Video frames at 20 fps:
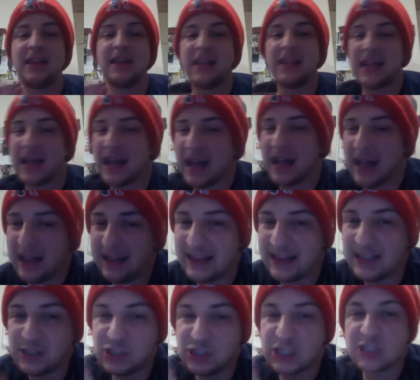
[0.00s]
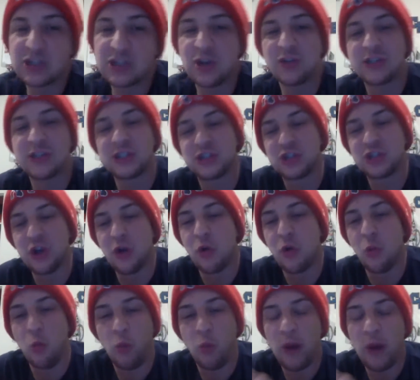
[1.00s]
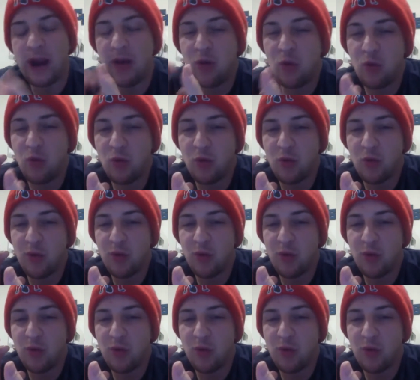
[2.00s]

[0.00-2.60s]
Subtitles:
I digress. I don't really have like a big.